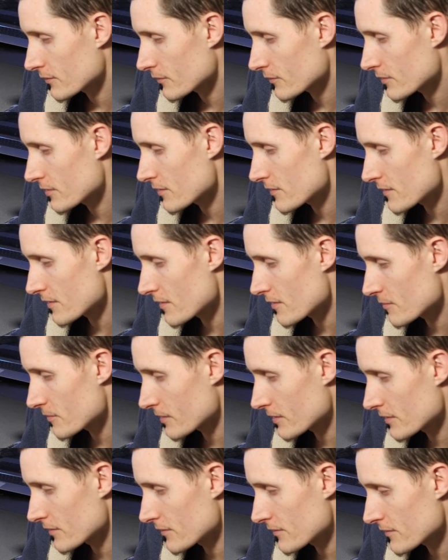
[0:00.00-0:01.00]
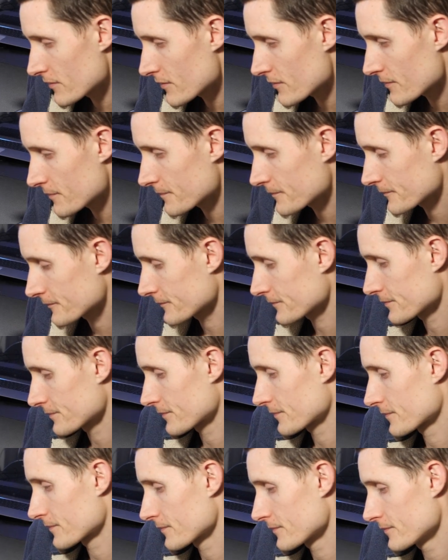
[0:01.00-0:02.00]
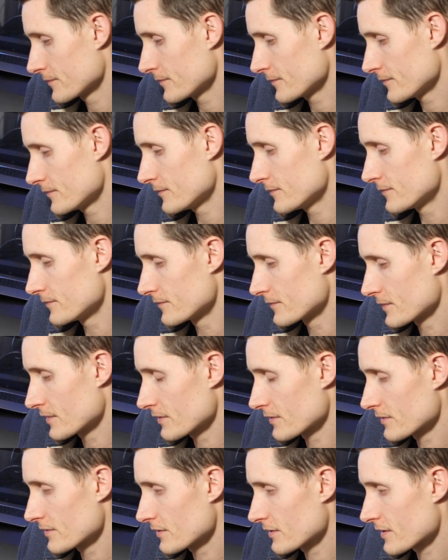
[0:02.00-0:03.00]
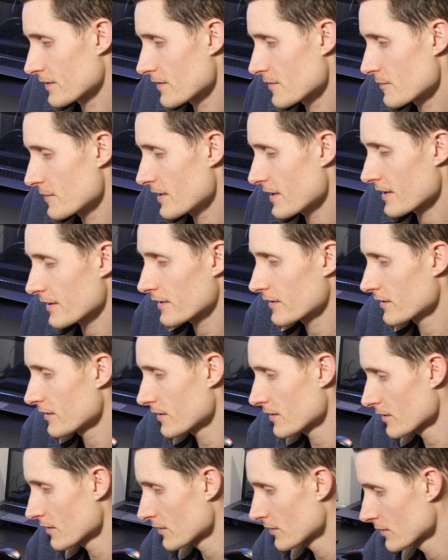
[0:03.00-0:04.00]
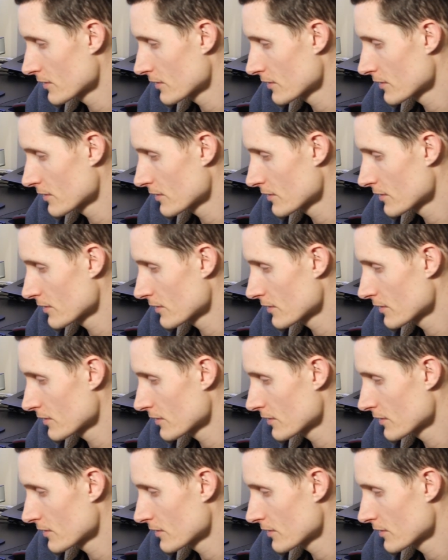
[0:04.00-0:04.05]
Where are the other buttons? Alright, look on the back here.